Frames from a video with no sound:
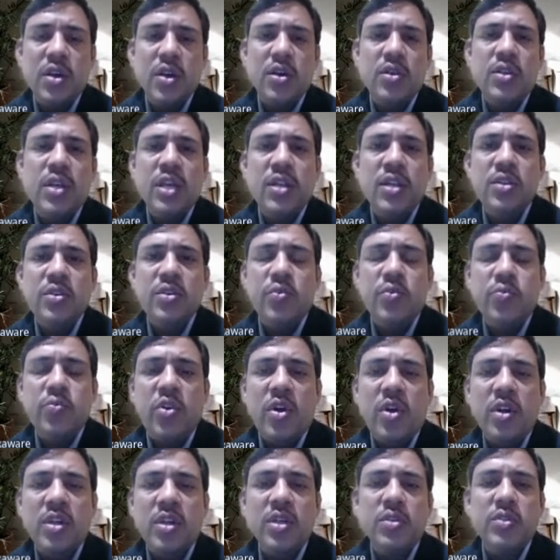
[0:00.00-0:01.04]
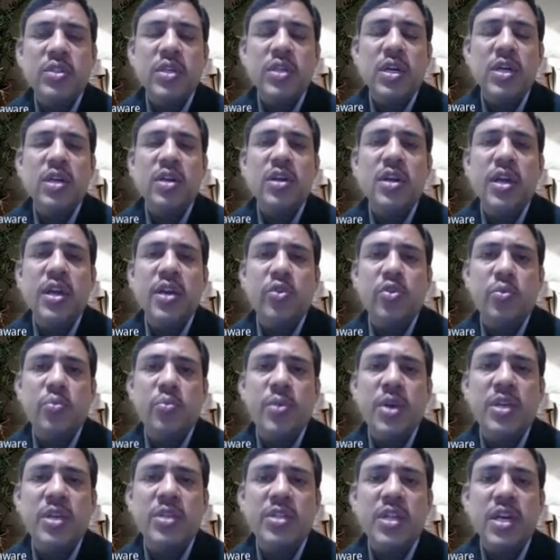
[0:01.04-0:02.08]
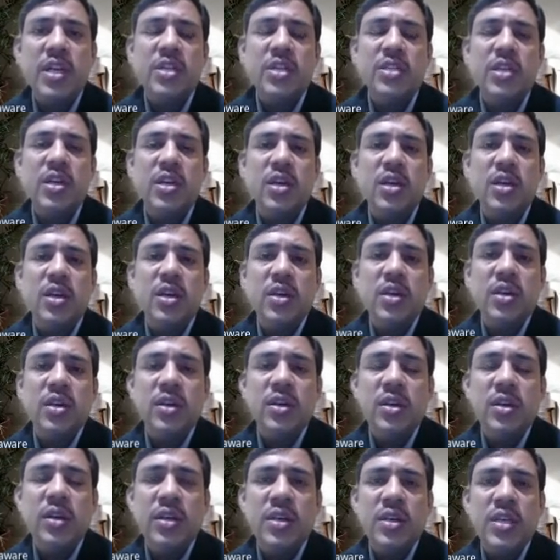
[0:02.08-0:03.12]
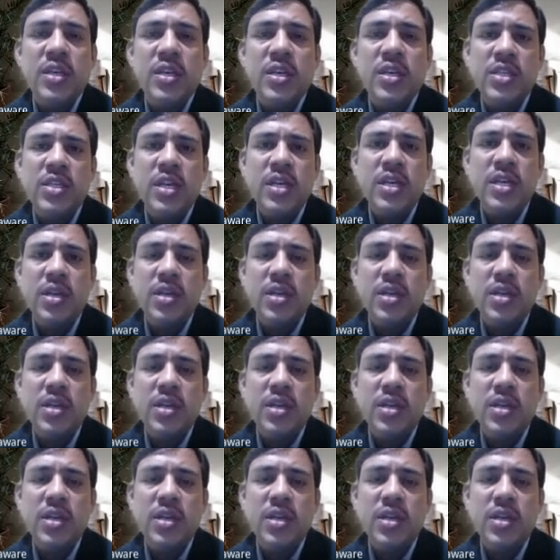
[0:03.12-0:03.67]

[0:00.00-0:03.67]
Then for the certain equipment, there is a SAT,